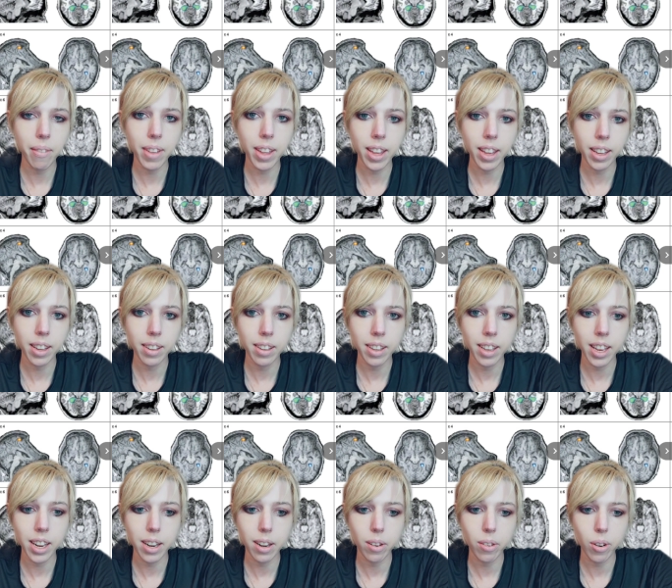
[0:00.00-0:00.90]
Having
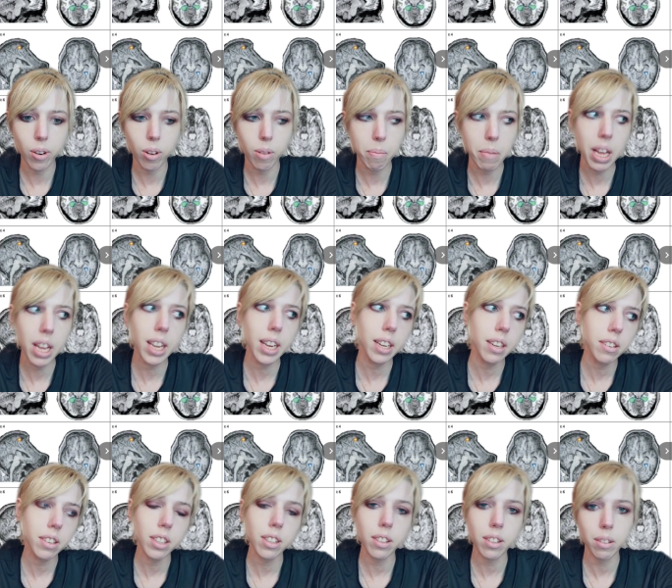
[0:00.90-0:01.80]
an internal
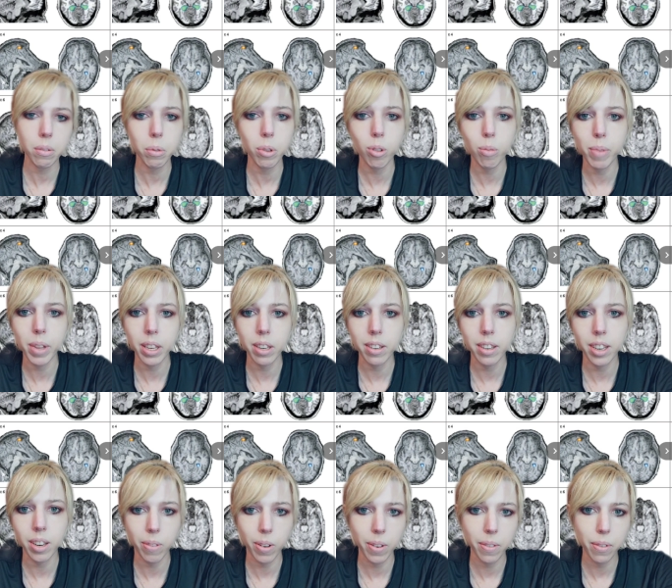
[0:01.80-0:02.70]
mind is a little
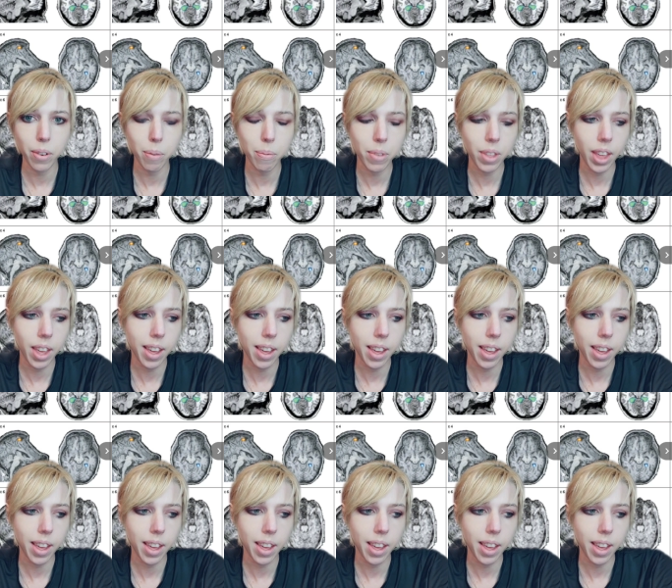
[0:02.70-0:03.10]
bit different from,